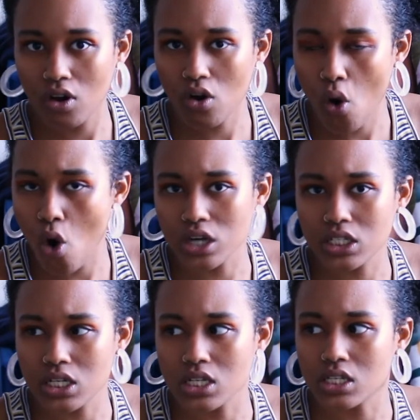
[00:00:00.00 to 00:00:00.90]

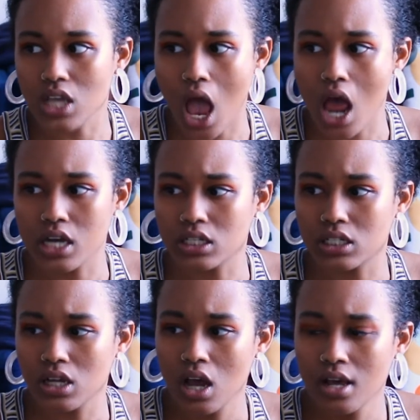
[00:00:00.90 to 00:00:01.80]
horses and
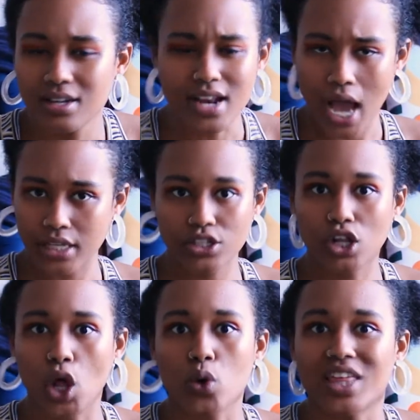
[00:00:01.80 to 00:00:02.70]
nice
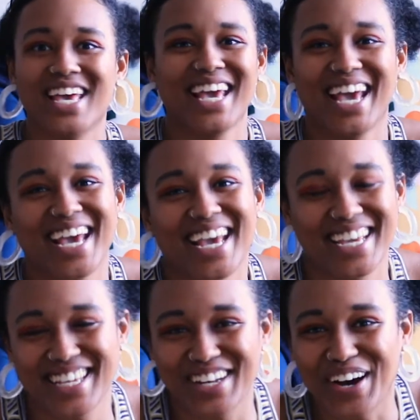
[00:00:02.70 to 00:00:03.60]
clothing, you
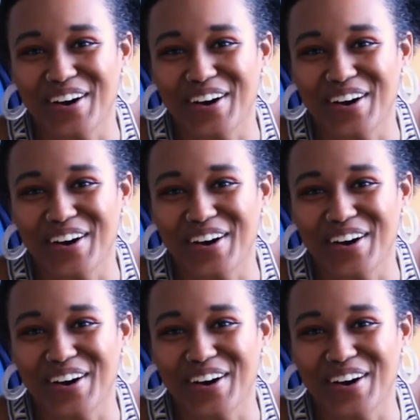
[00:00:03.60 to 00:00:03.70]
know?